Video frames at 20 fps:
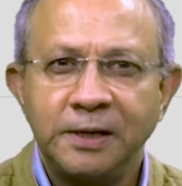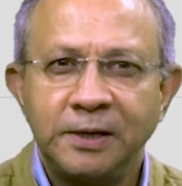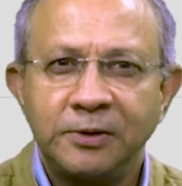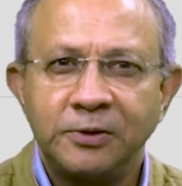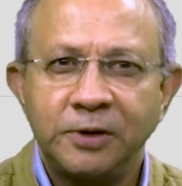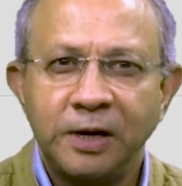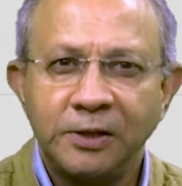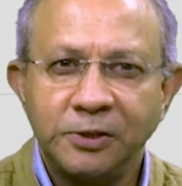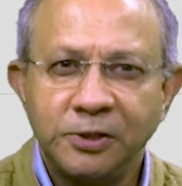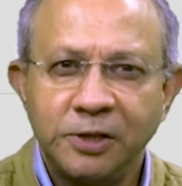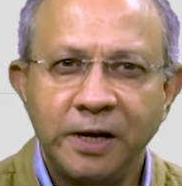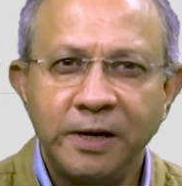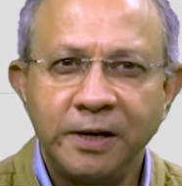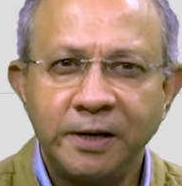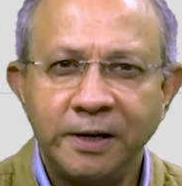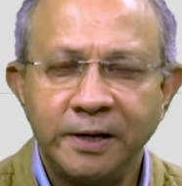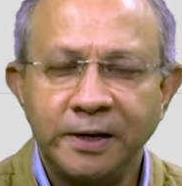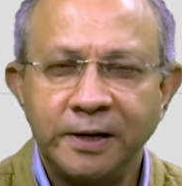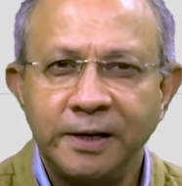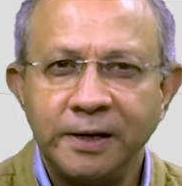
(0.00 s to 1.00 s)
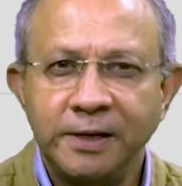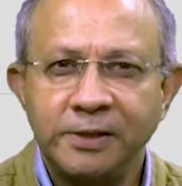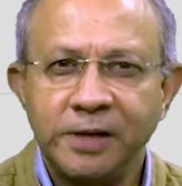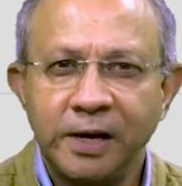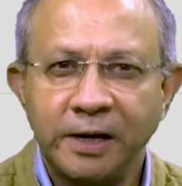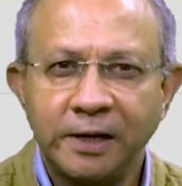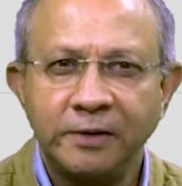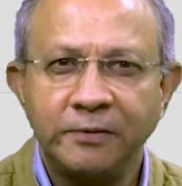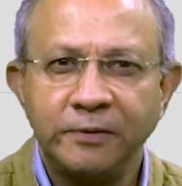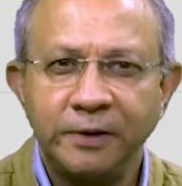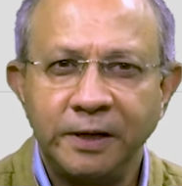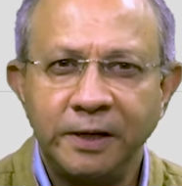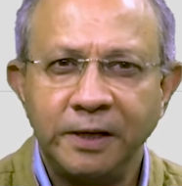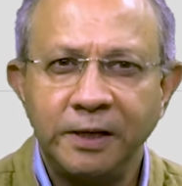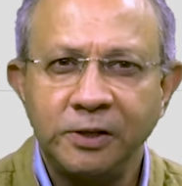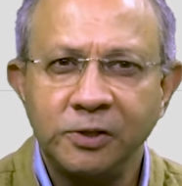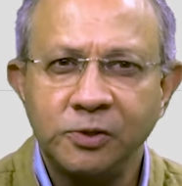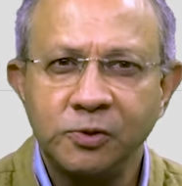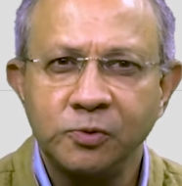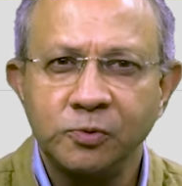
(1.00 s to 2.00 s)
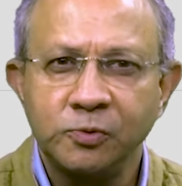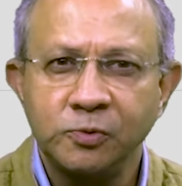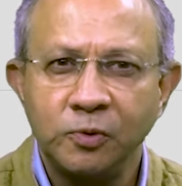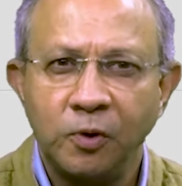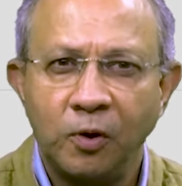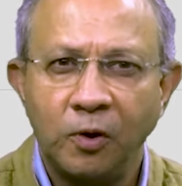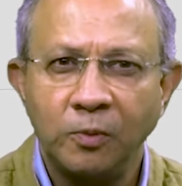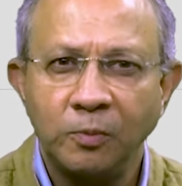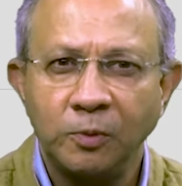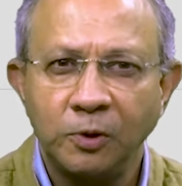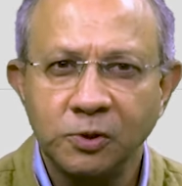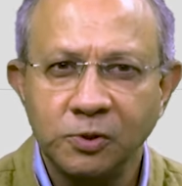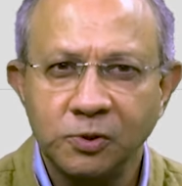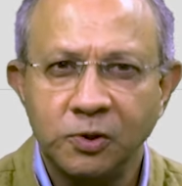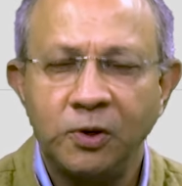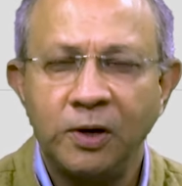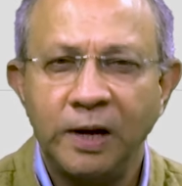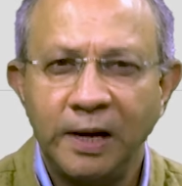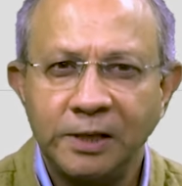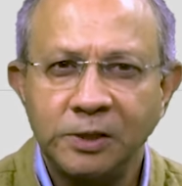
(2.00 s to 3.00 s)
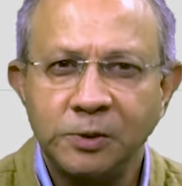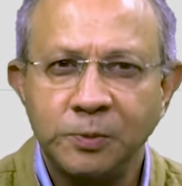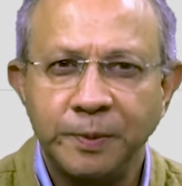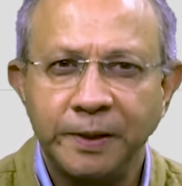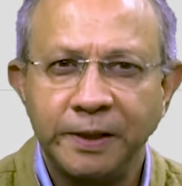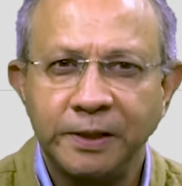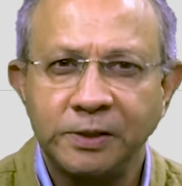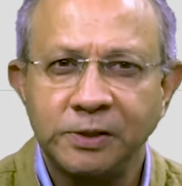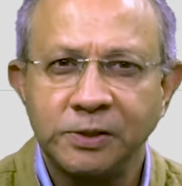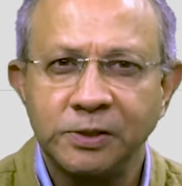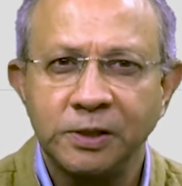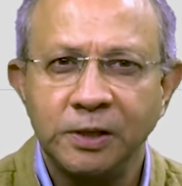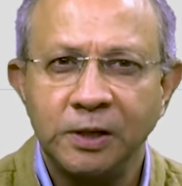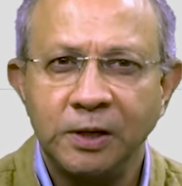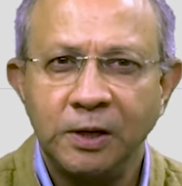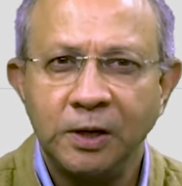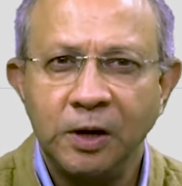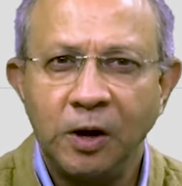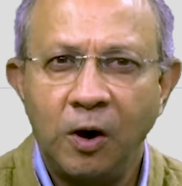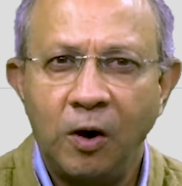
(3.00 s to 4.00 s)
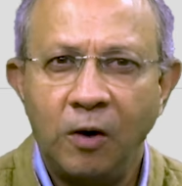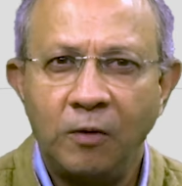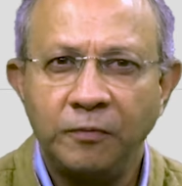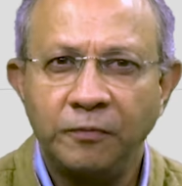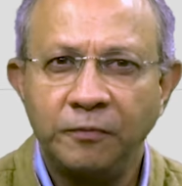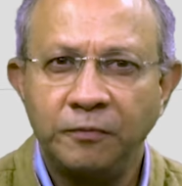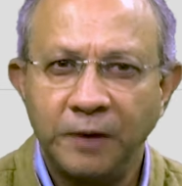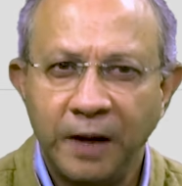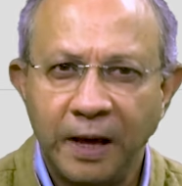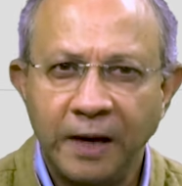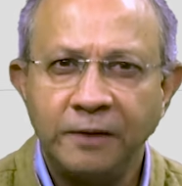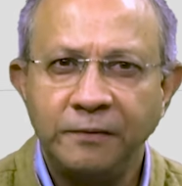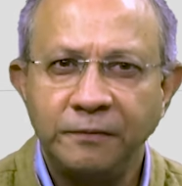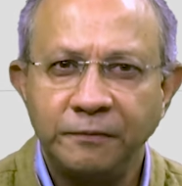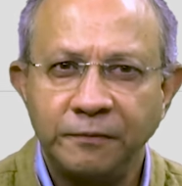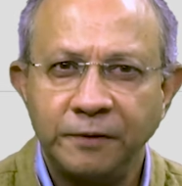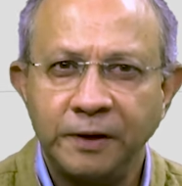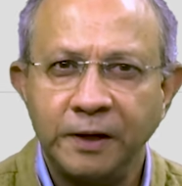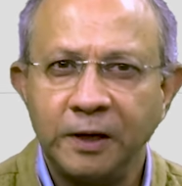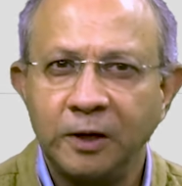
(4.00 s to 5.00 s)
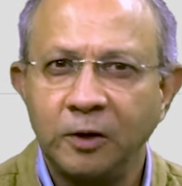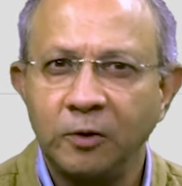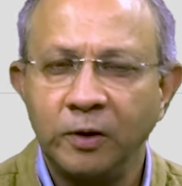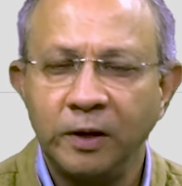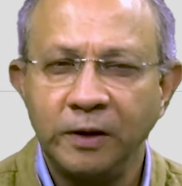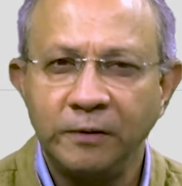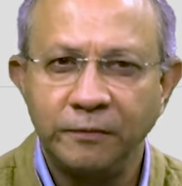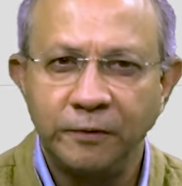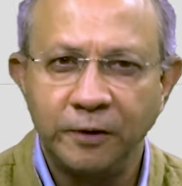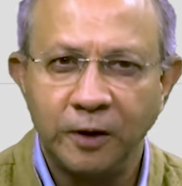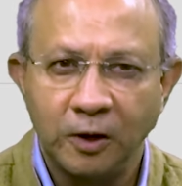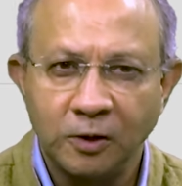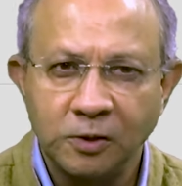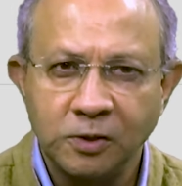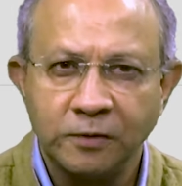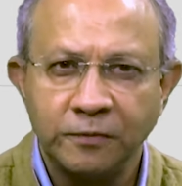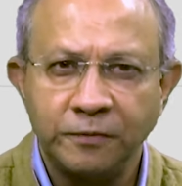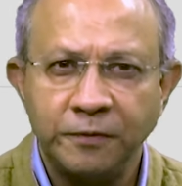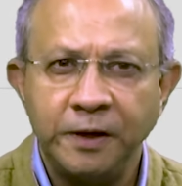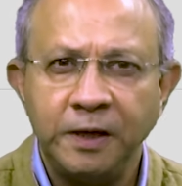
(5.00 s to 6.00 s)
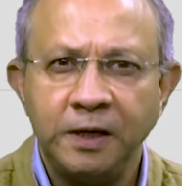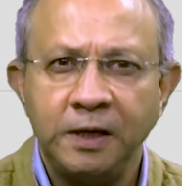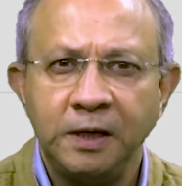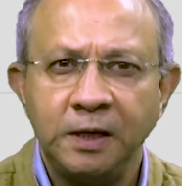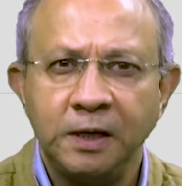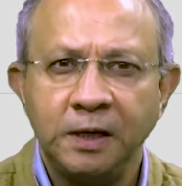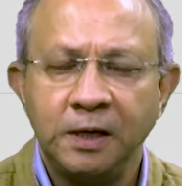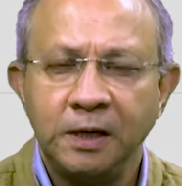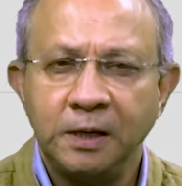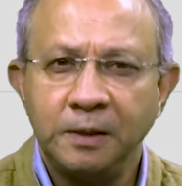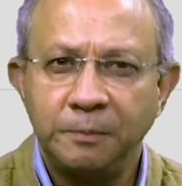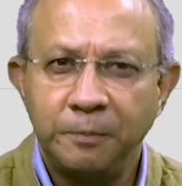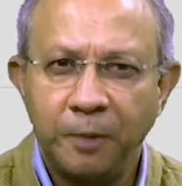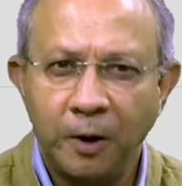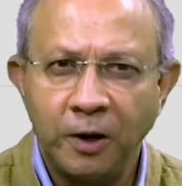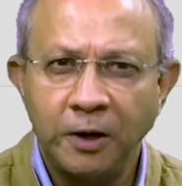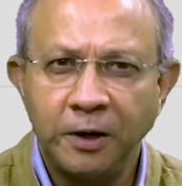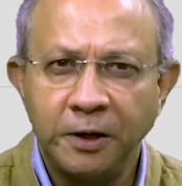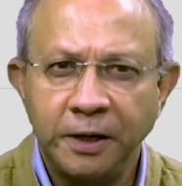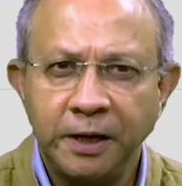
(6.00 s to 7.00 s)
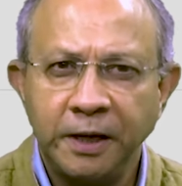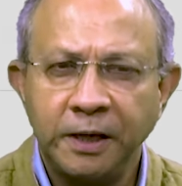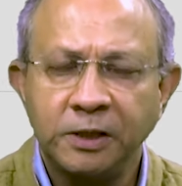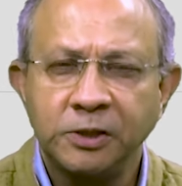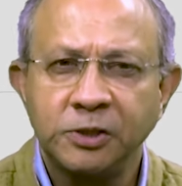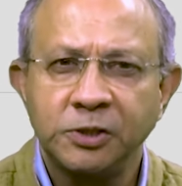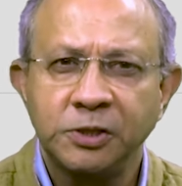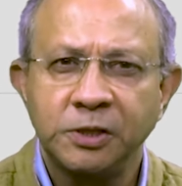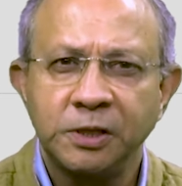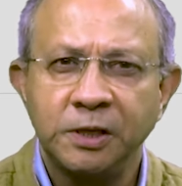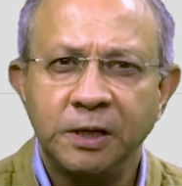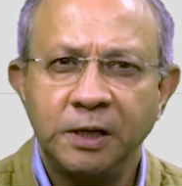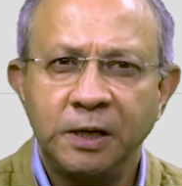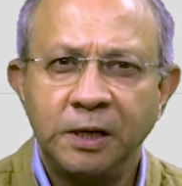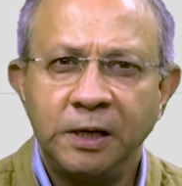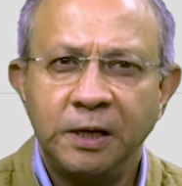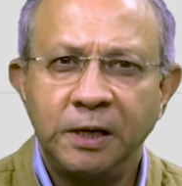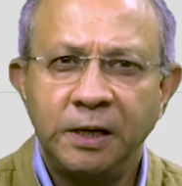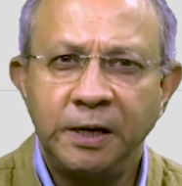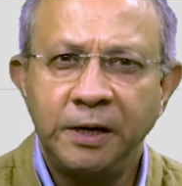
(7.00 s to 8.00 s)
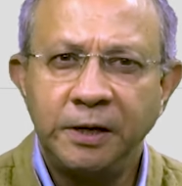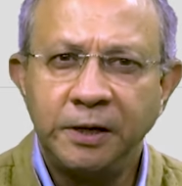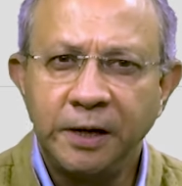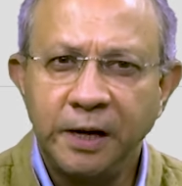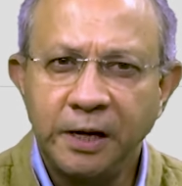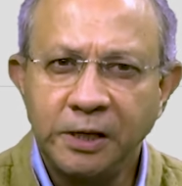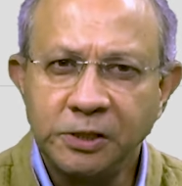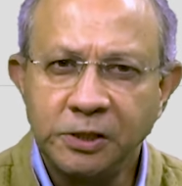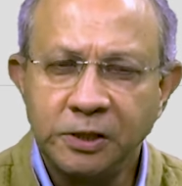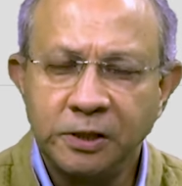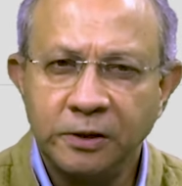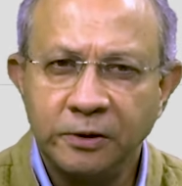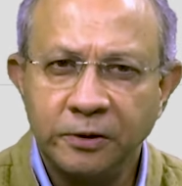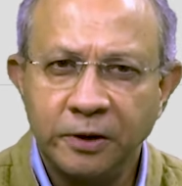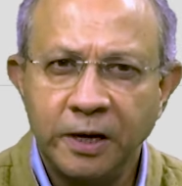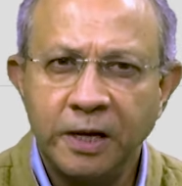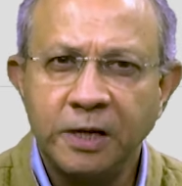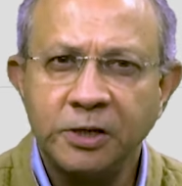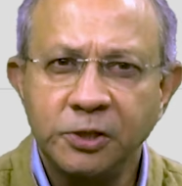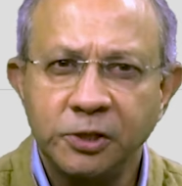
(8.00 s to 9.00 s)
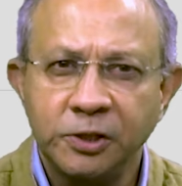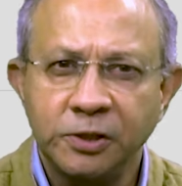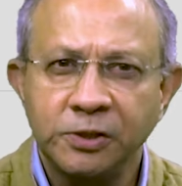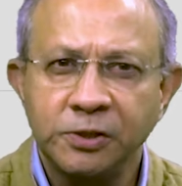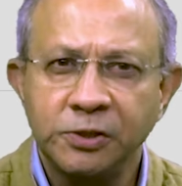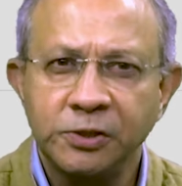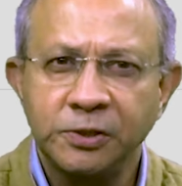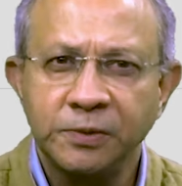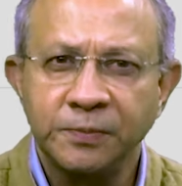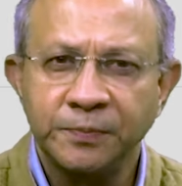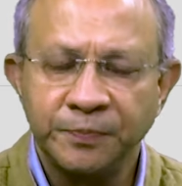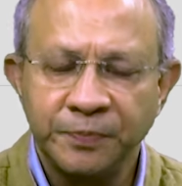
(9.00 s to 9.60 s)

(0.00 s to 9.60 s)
transcended his activities to almost all aspects of life, including philosophy, politics, international relations.